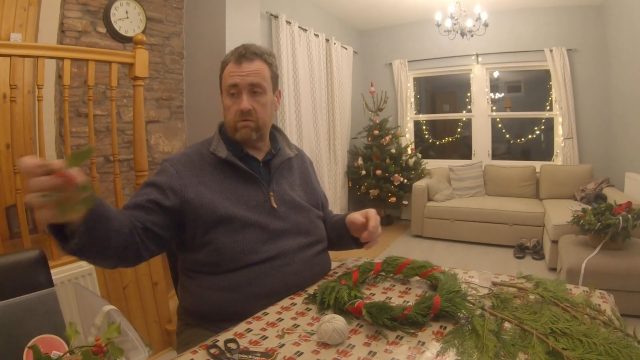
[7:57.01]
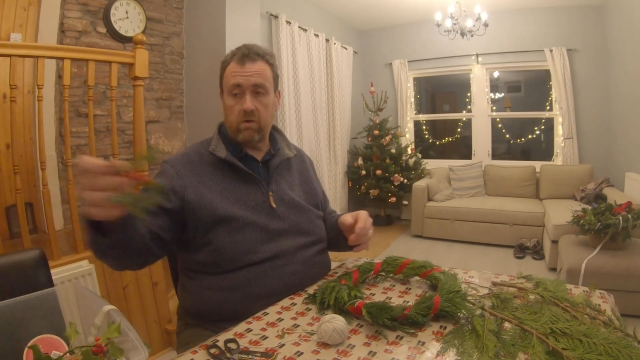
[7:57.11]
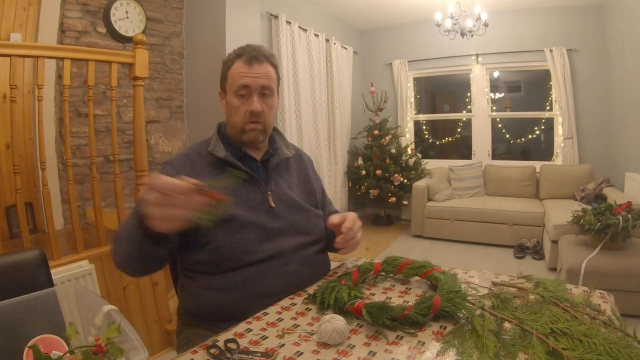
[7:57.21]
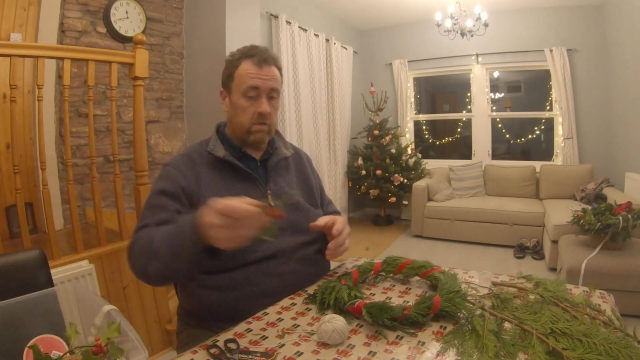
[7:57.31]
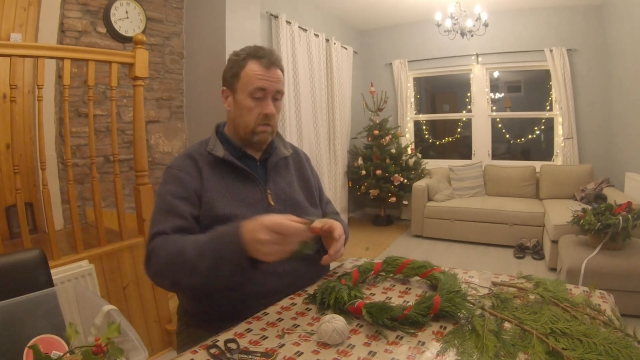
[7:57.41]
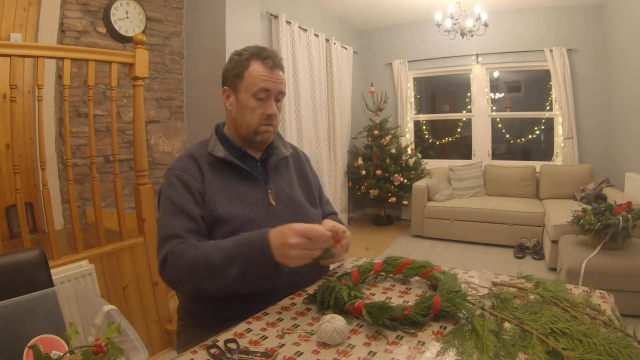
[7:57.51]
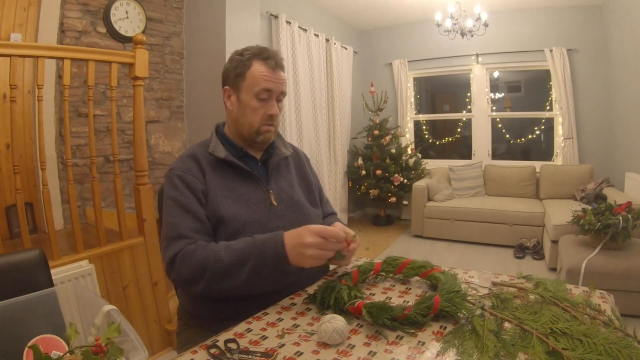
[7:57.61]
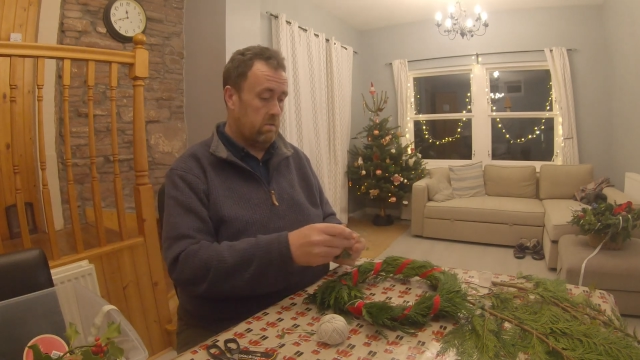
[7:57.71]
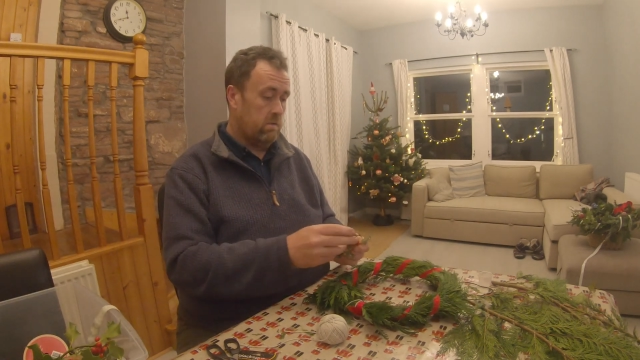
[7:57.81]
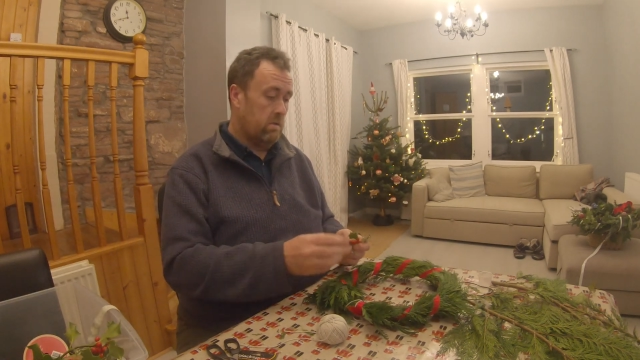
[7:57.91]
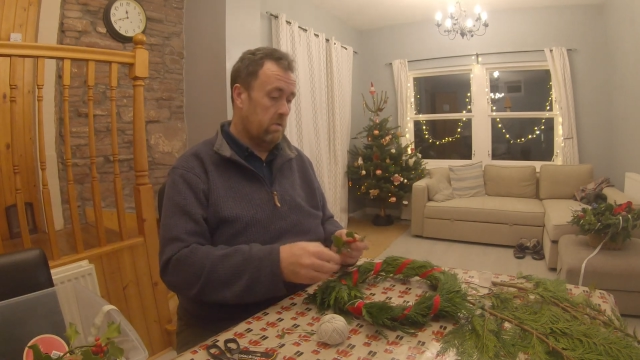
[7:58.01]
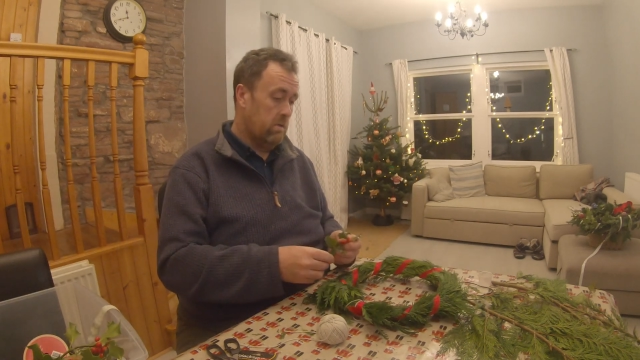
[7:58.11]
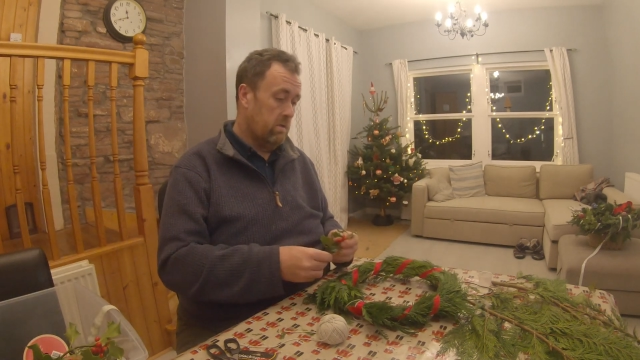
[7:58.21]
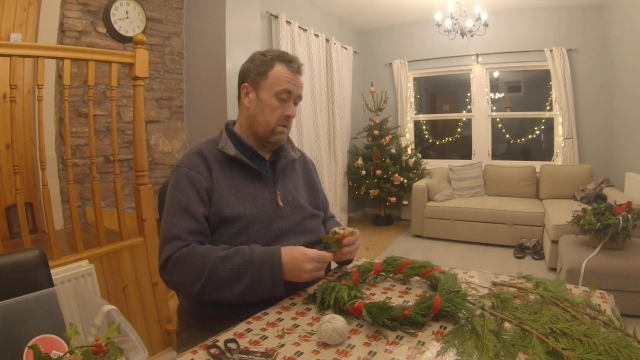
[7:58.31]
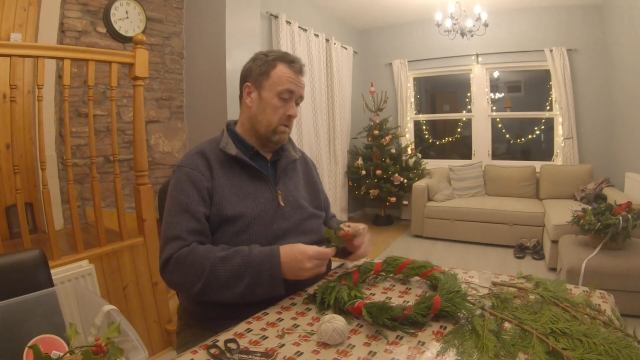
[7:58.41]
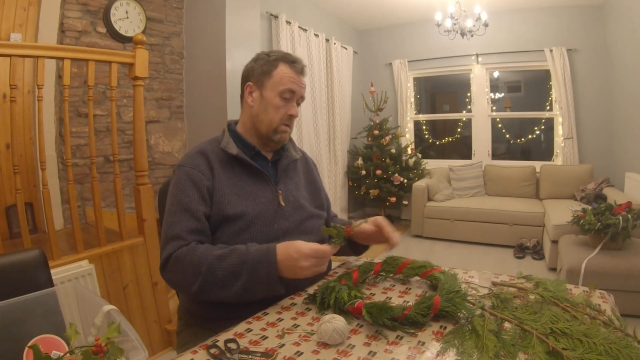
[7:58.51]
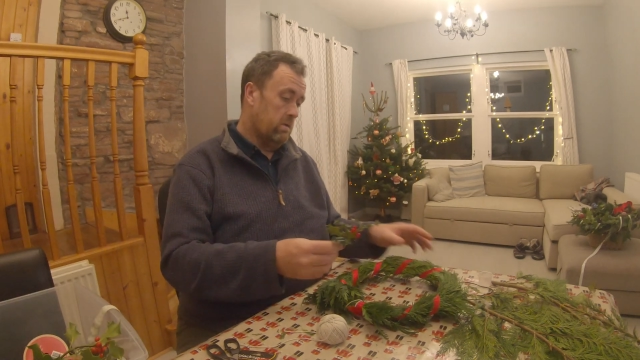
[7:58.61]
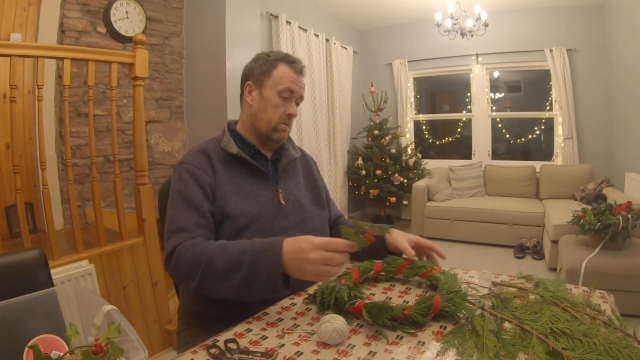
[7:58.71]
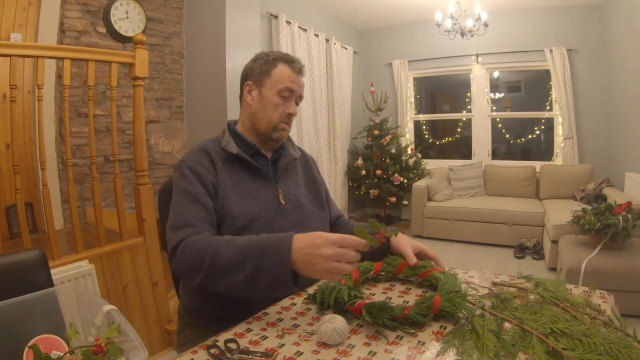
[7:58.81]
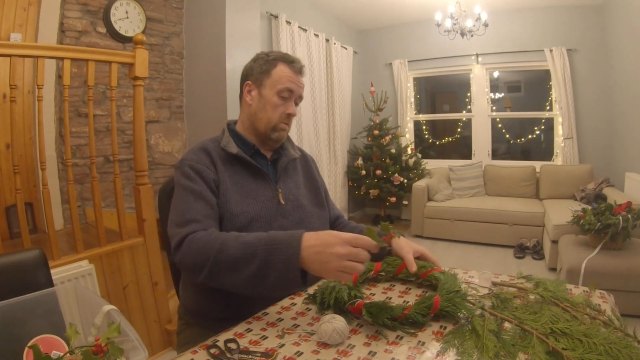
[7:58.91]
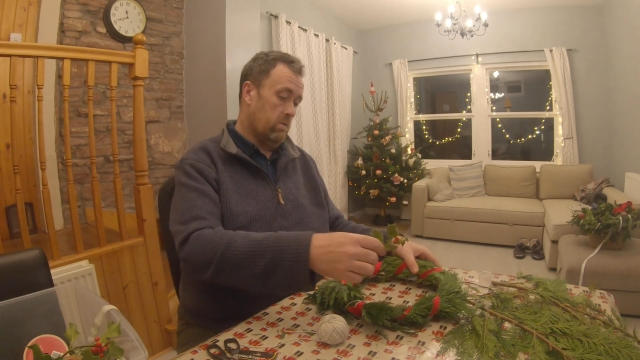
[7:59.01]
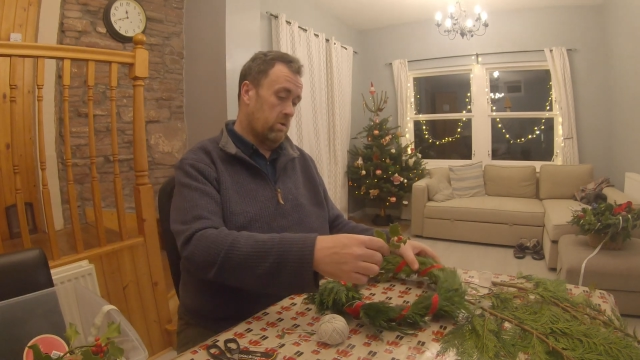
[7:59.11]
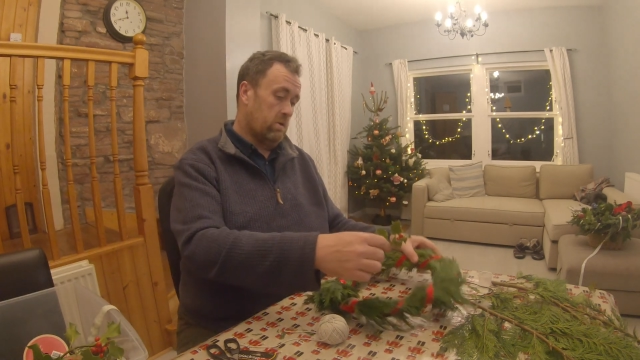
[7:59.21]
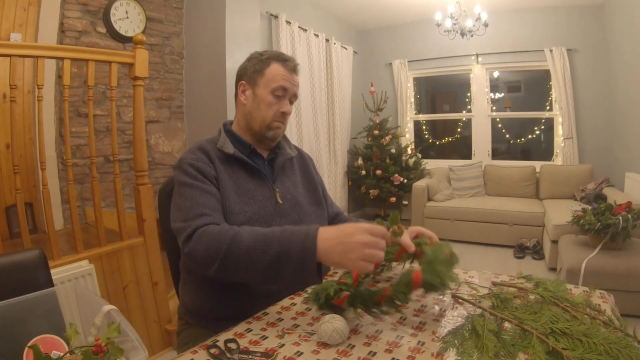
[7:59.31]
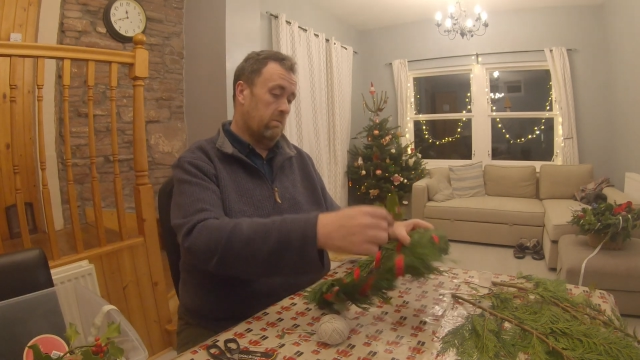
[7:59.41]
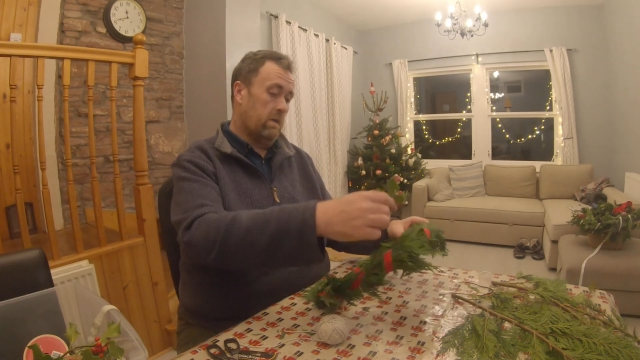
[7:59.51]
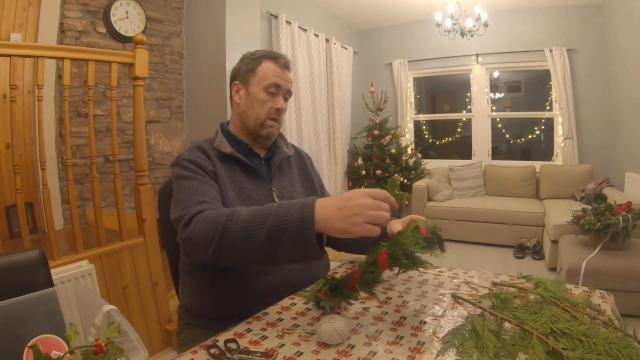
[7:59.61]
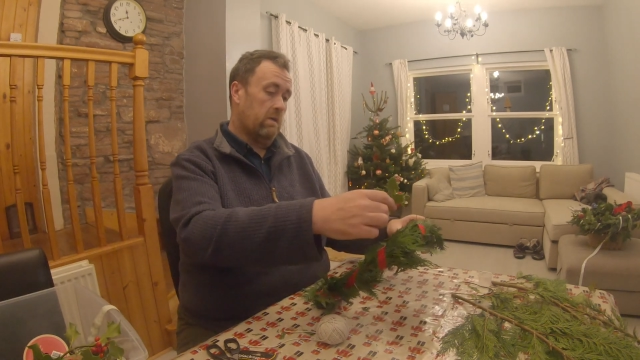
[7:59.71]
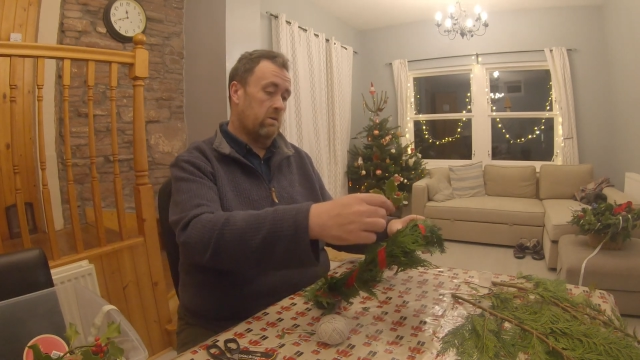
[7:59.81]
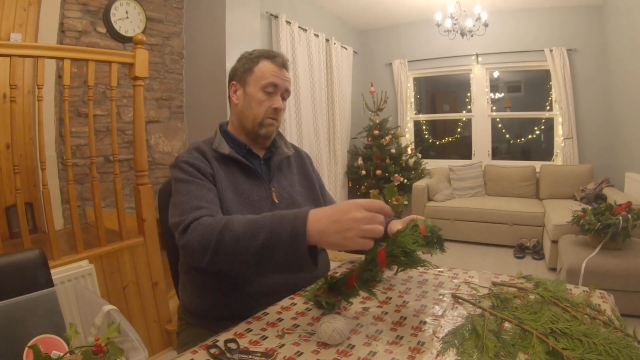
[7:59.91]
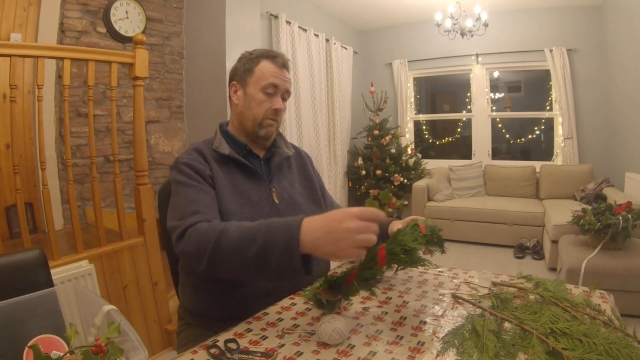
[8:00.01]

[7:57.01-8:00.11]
holly which can be sort of